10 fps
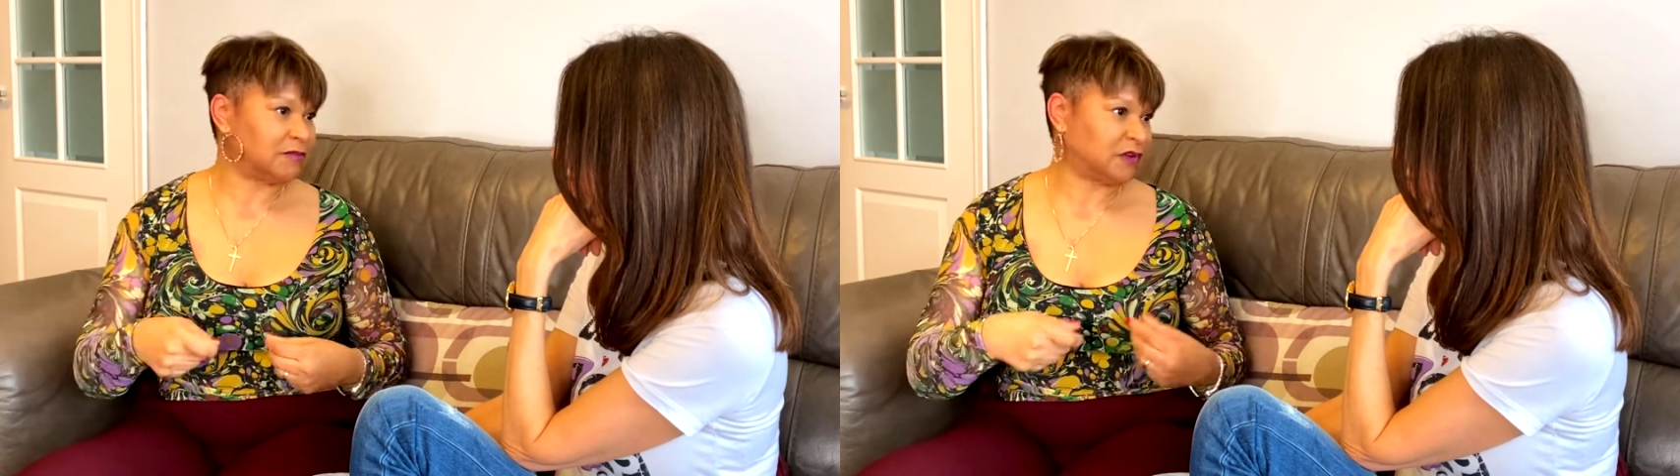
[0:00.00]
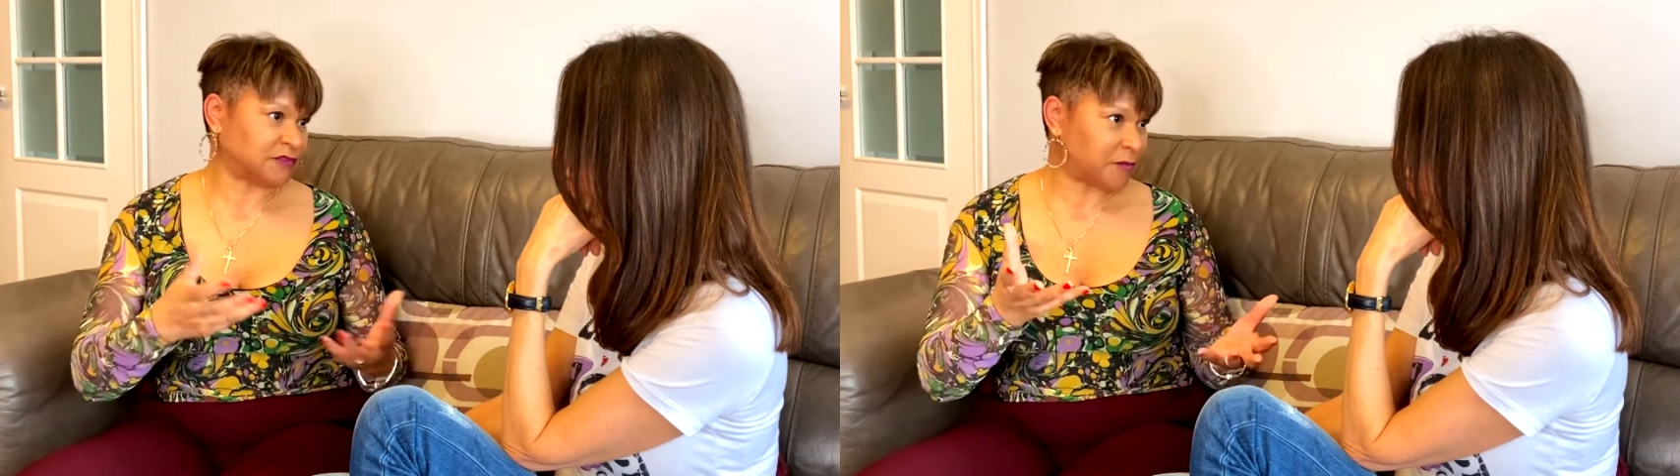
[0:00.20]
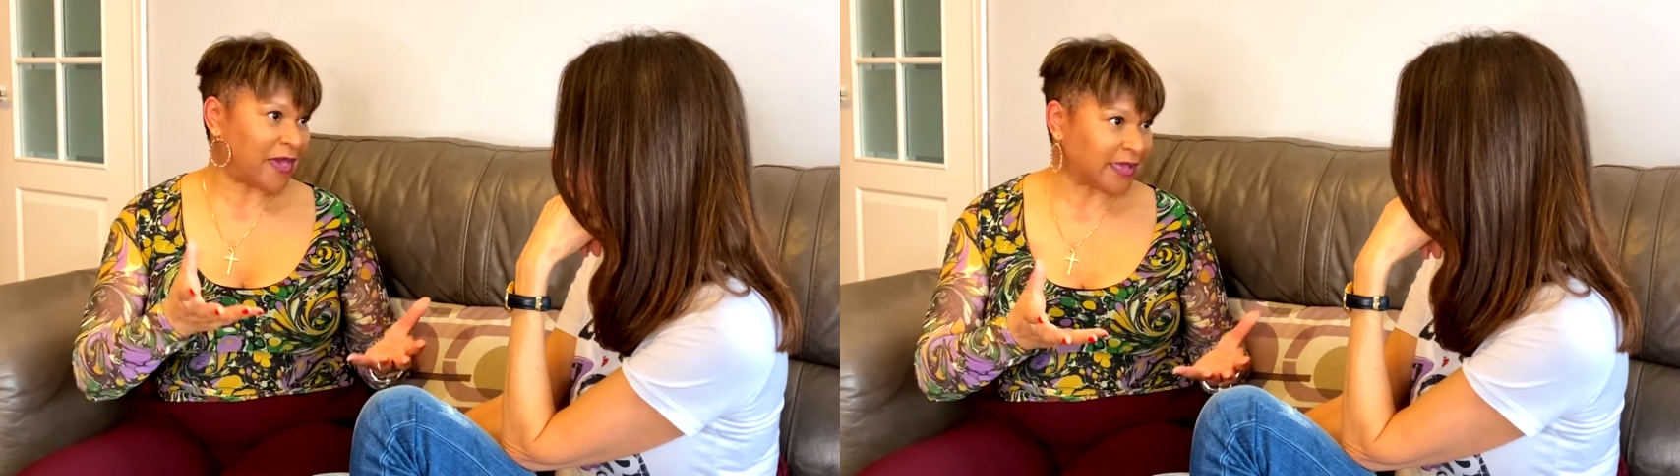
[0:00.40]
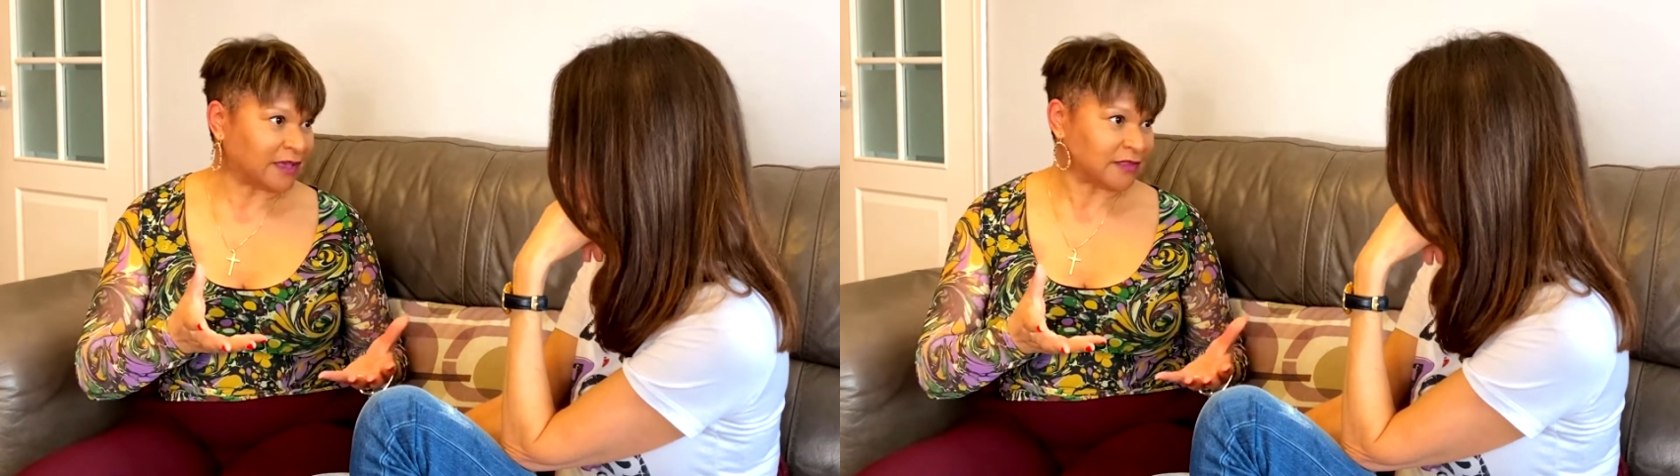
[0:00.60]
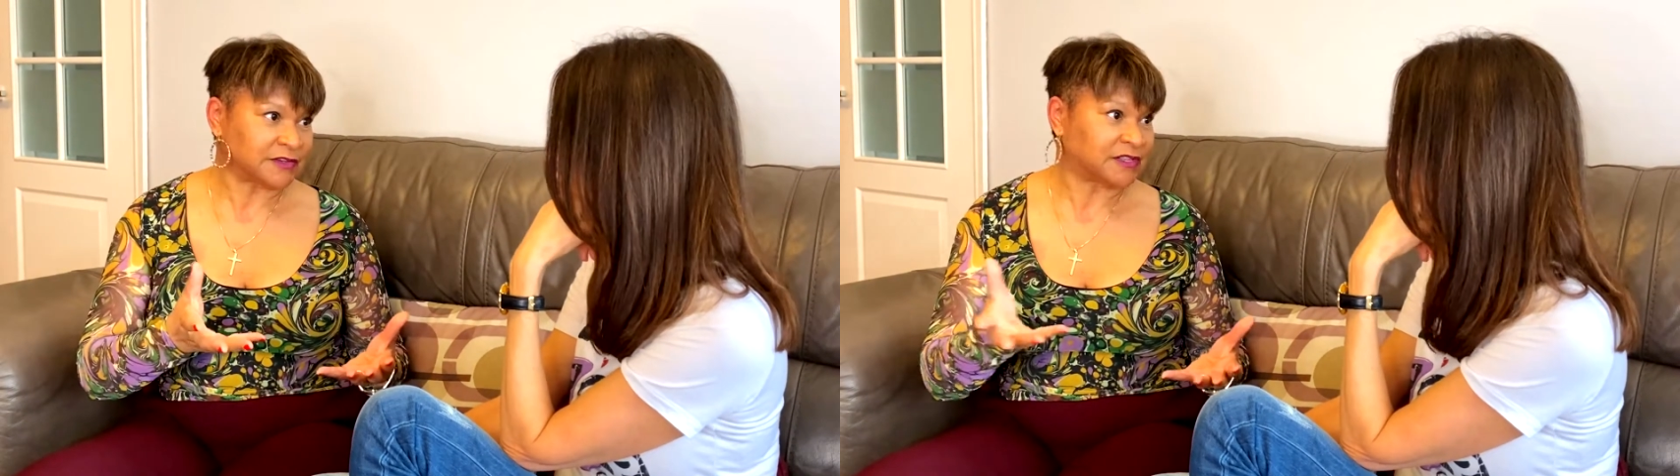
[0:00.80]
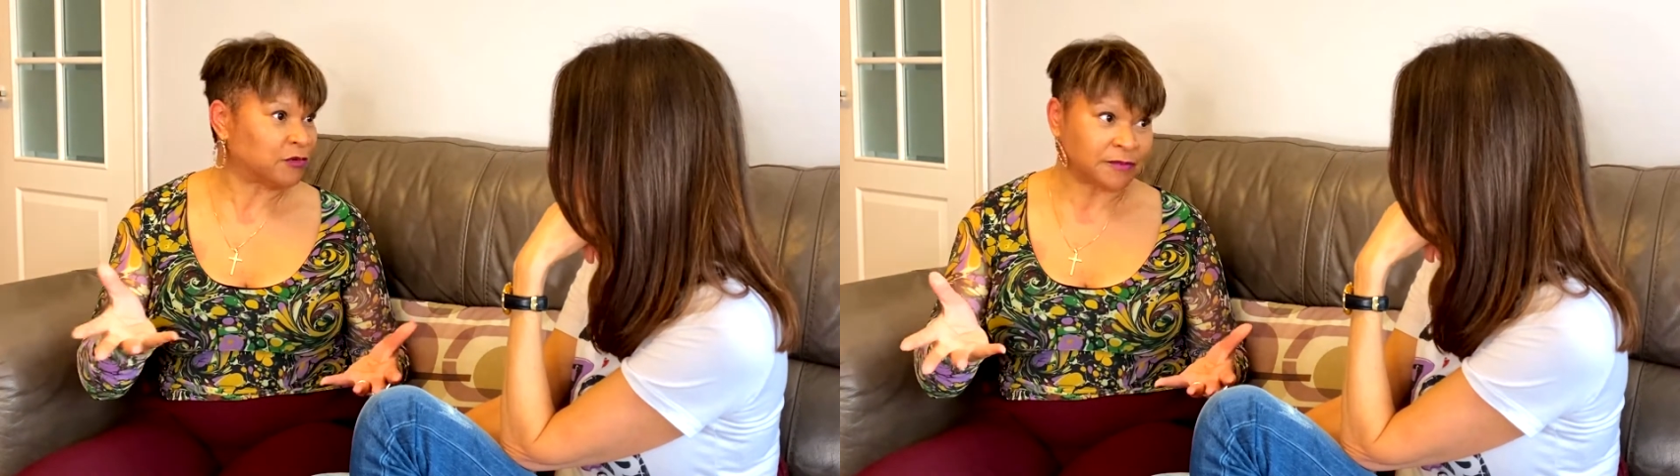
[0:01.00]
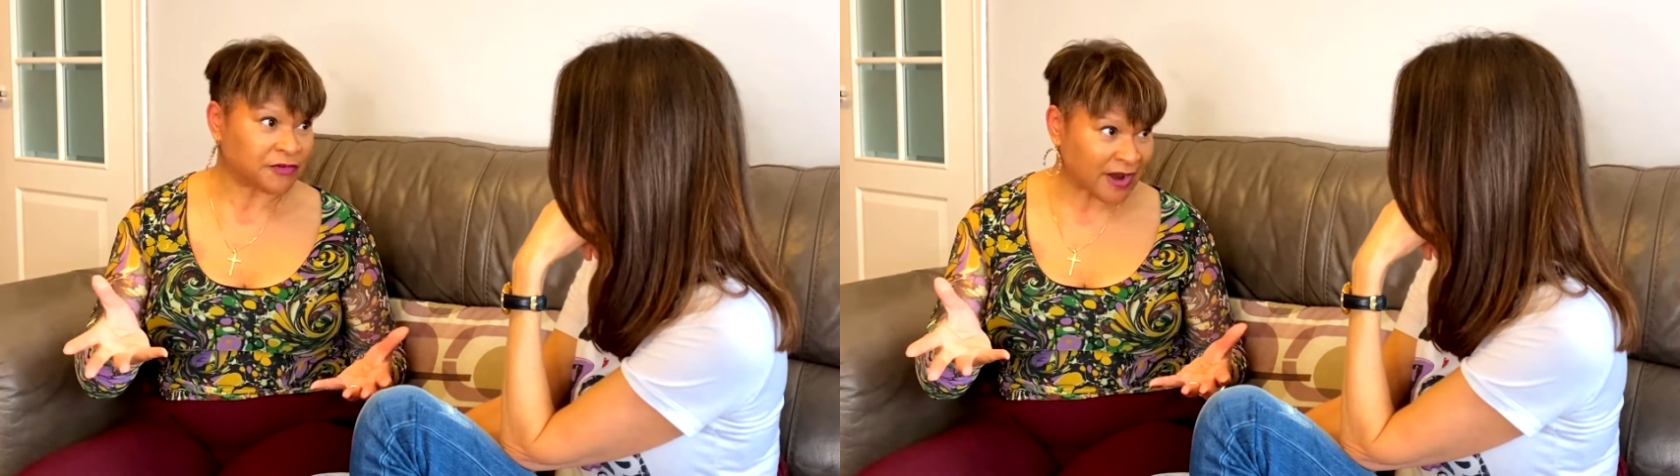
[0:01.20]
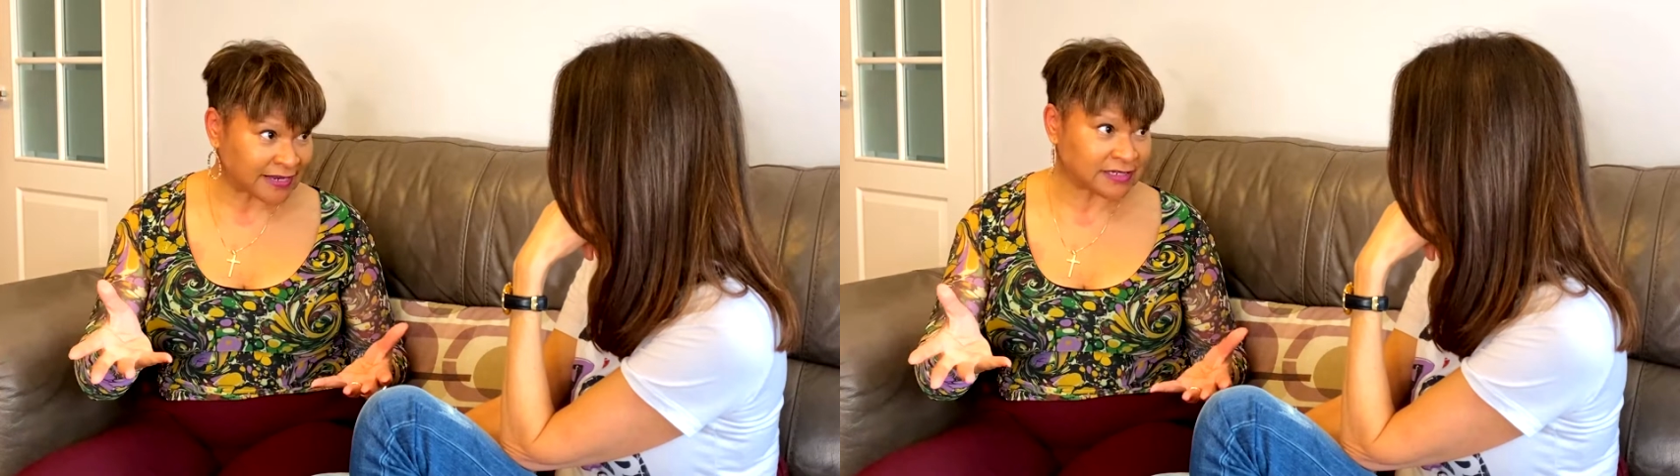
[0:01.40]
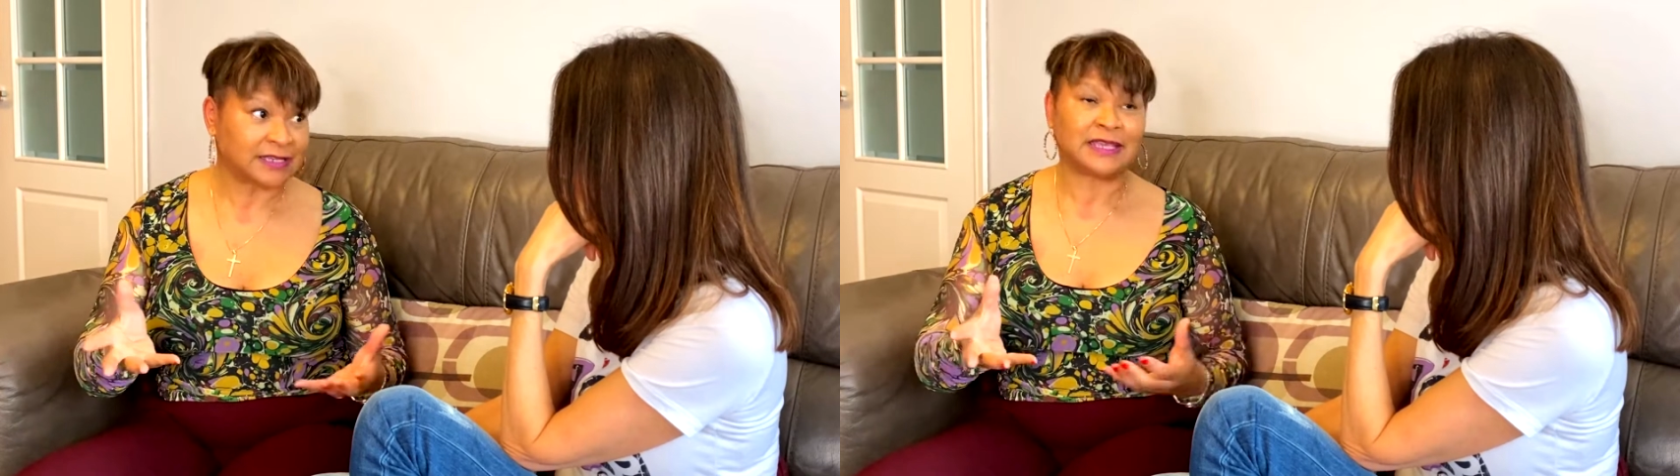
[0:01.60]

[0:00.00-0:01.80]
off spec because they wouldn't be read.